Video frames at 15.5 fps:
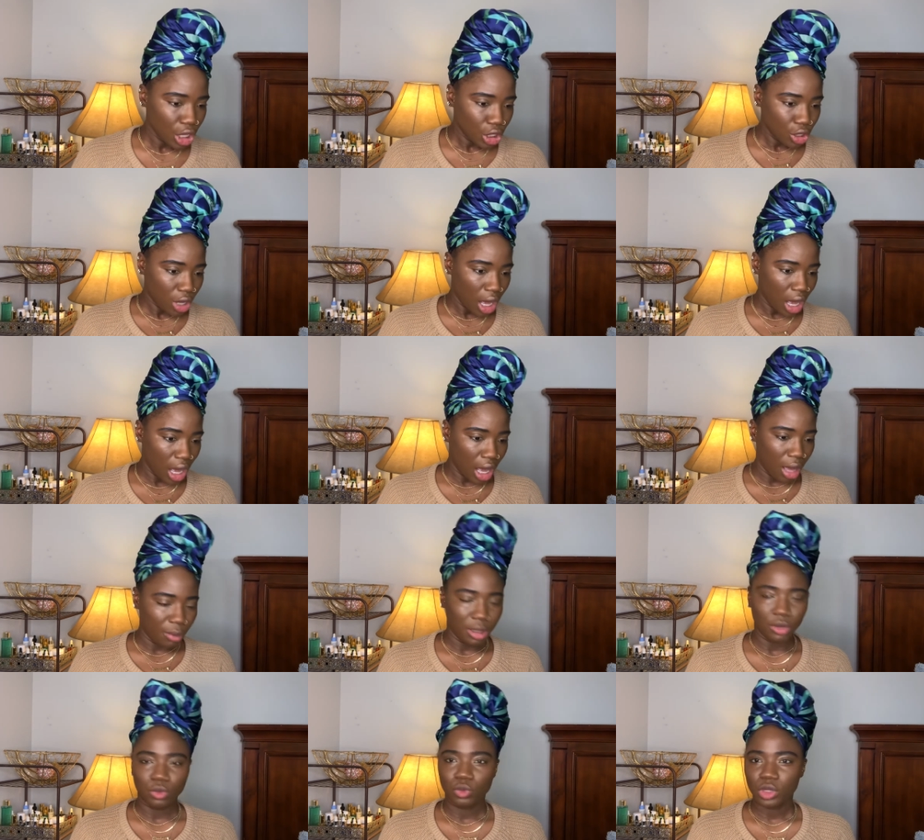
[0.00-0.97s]

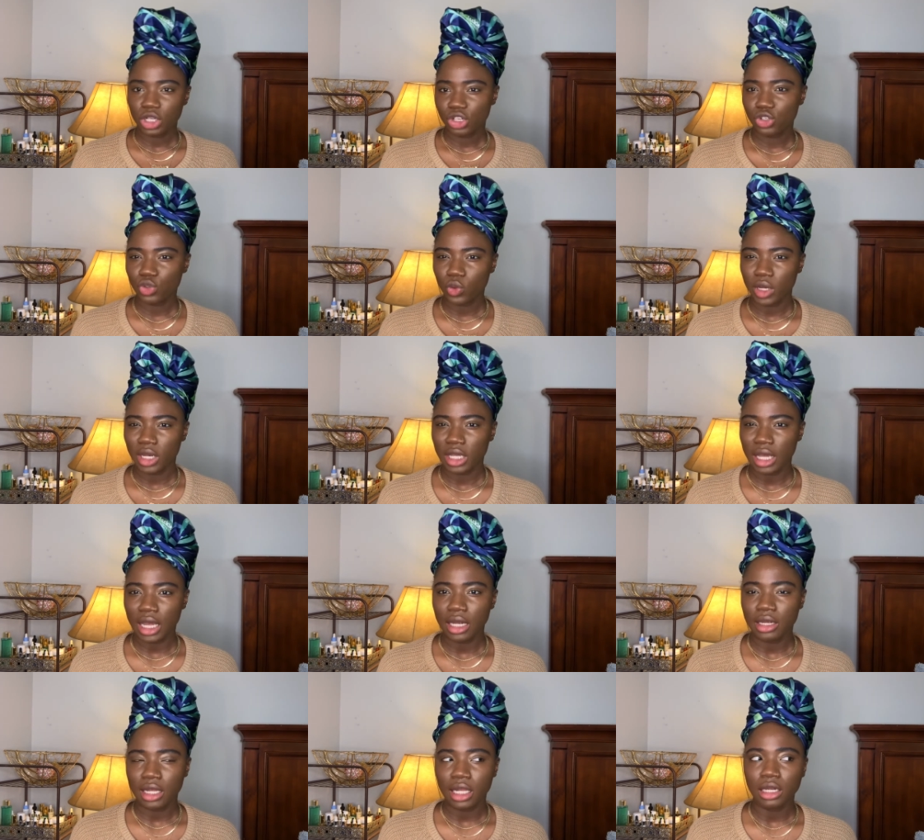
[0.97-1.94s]
And Rich
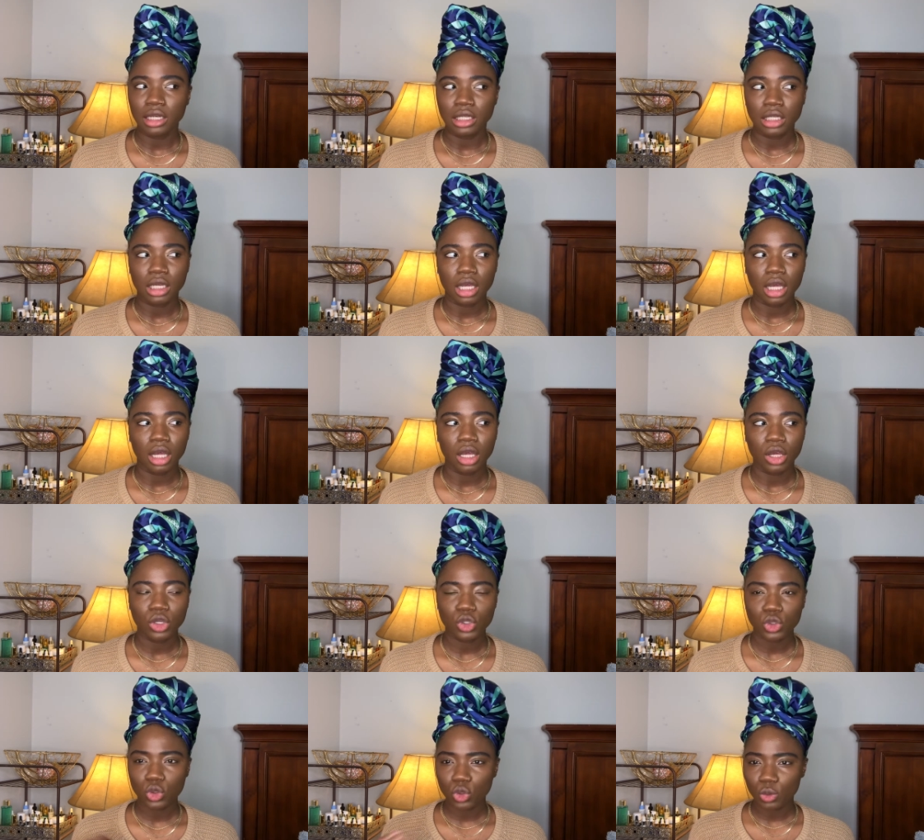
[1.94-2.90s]
28 did look
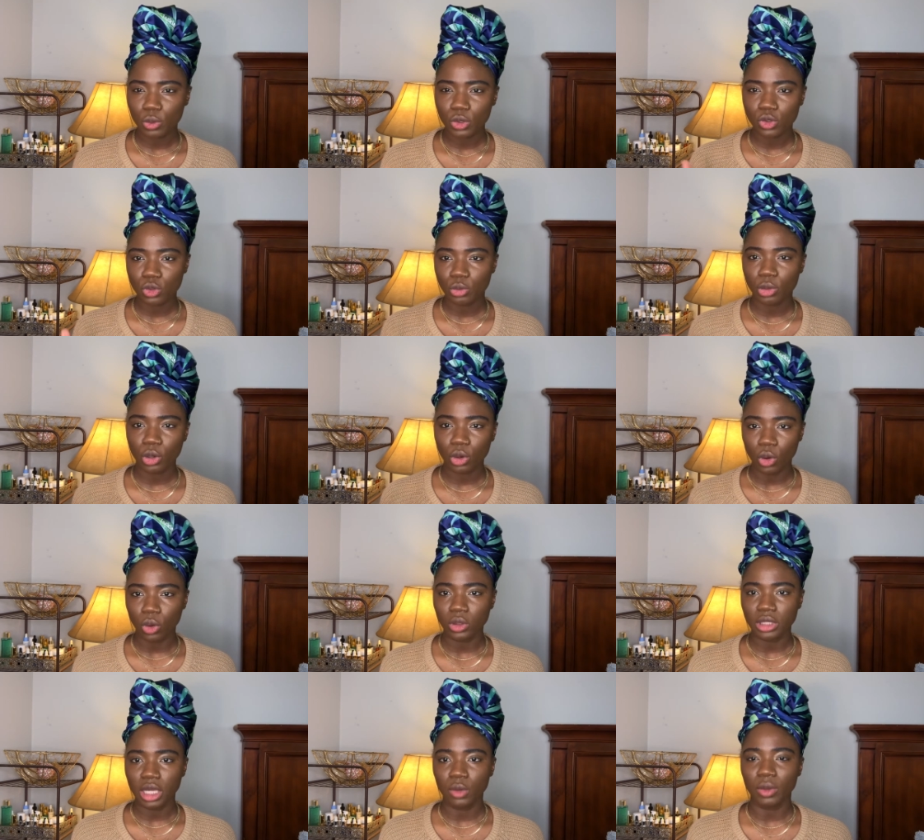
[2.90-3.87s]
super
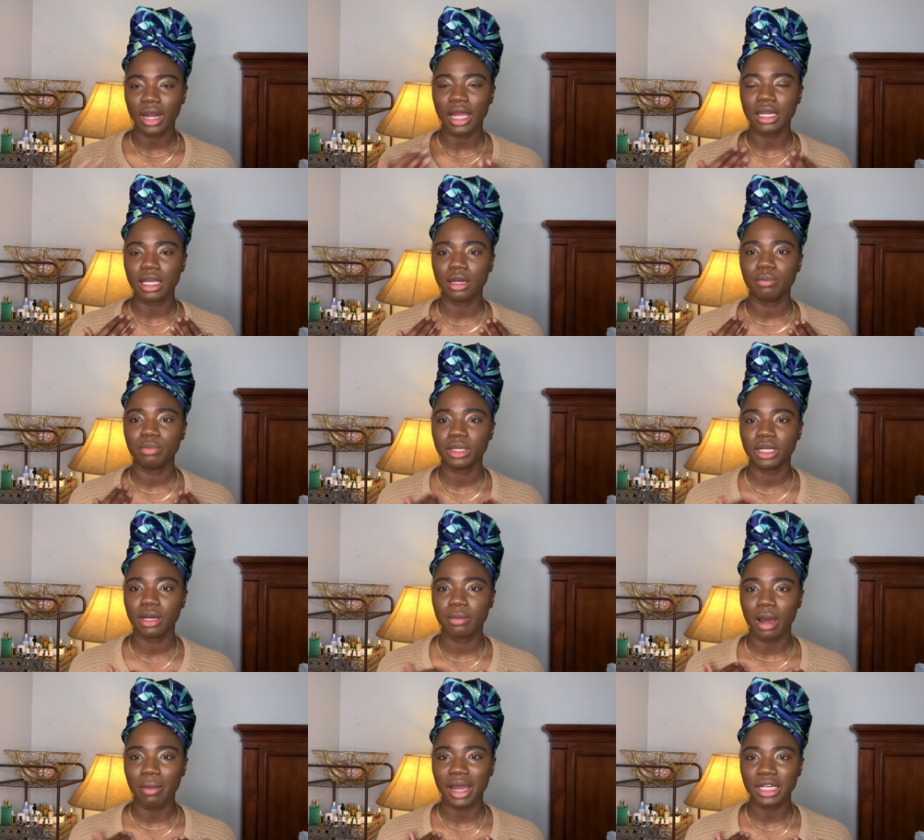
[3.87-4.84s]
golden when I did put it
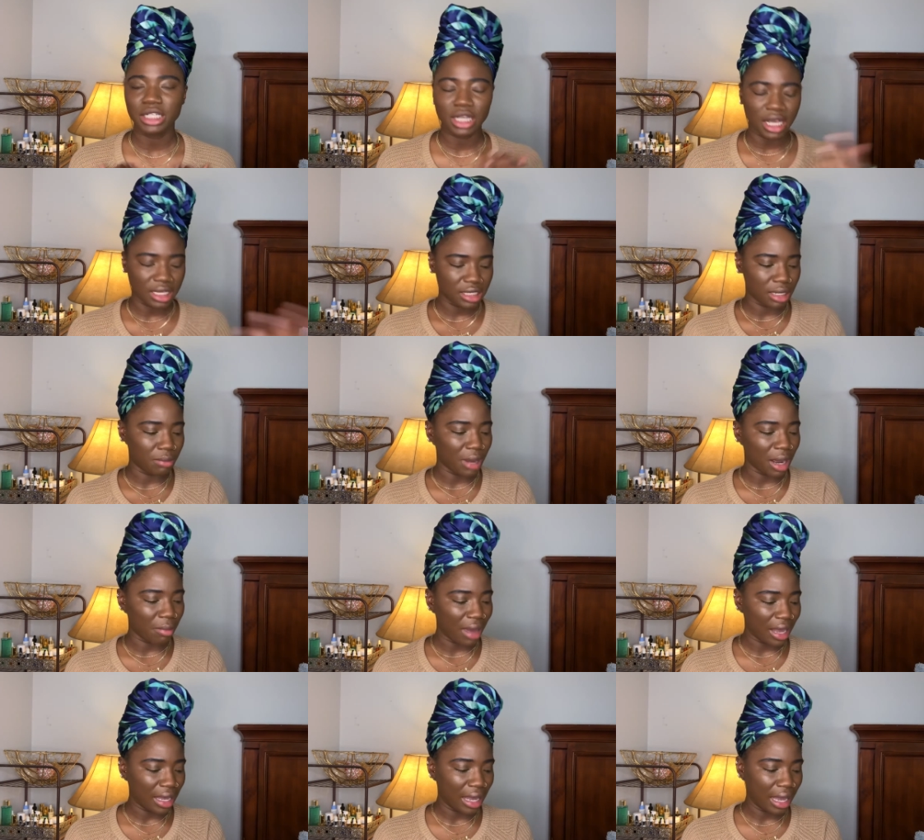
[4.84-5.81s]
by my chest and by
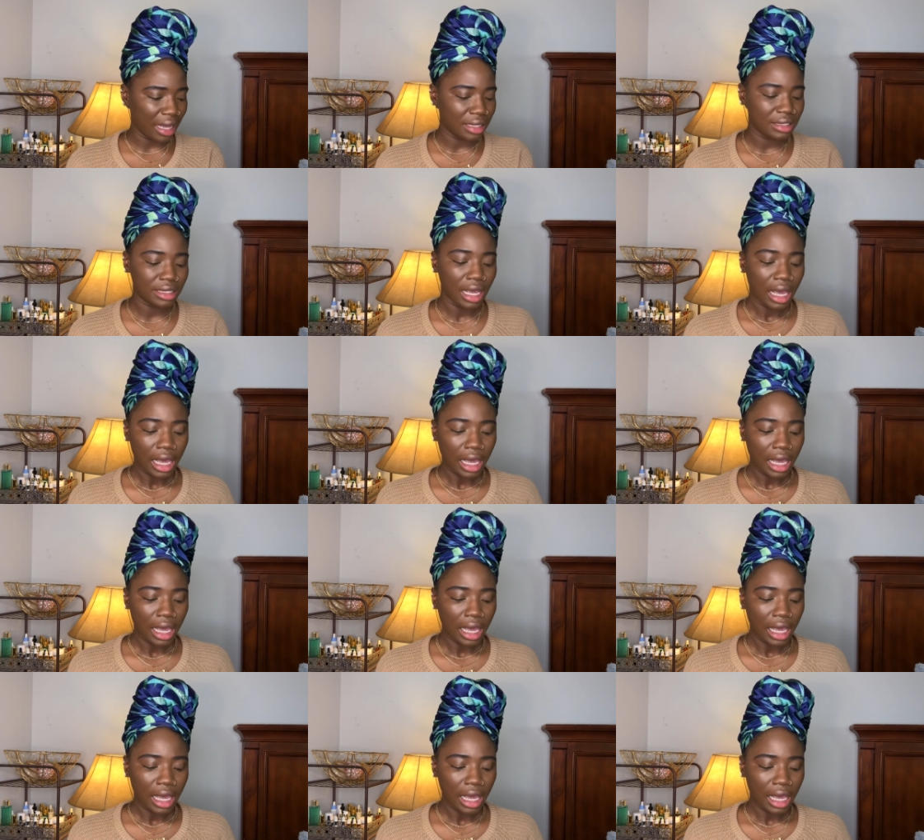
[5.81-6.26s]
my hands.